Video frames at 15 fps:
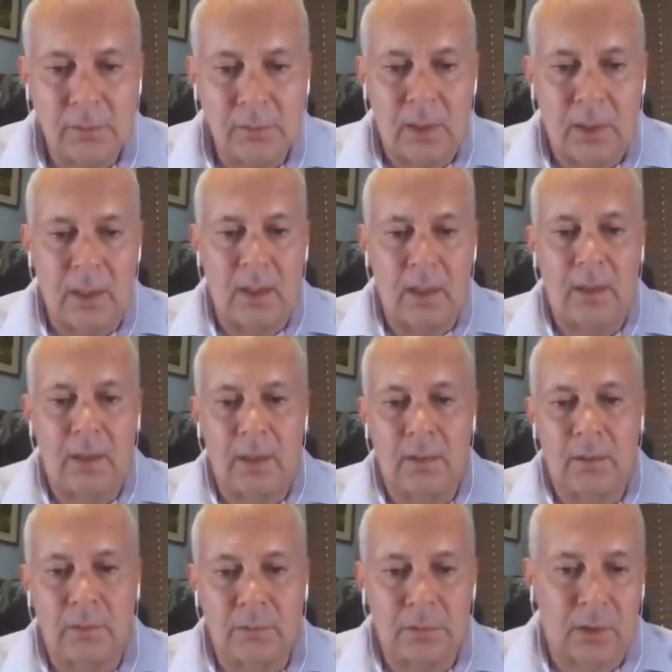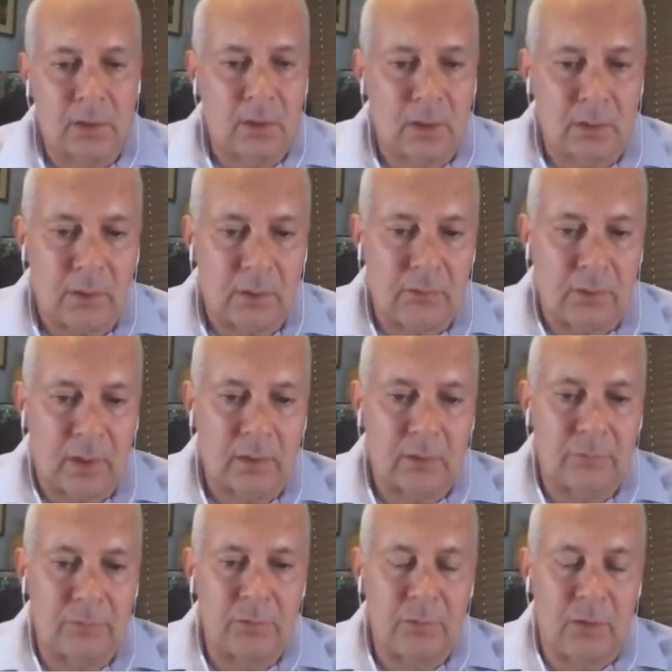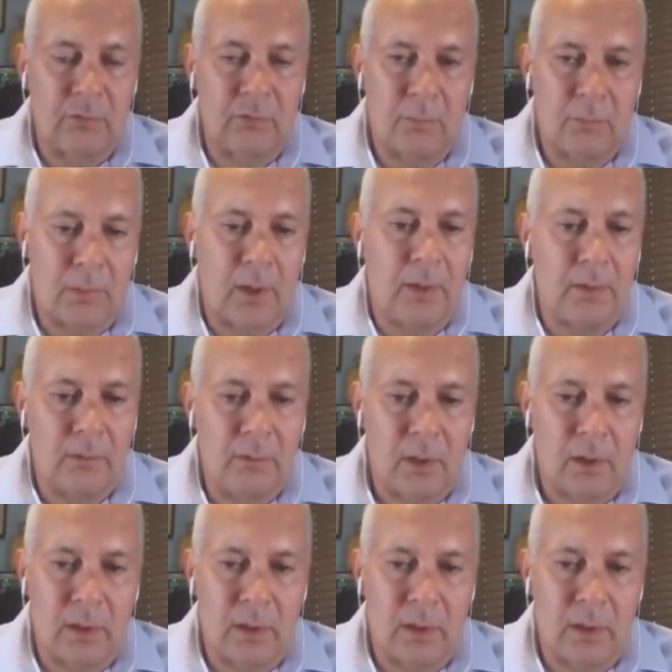with the Carcross-Tagish First Nation, but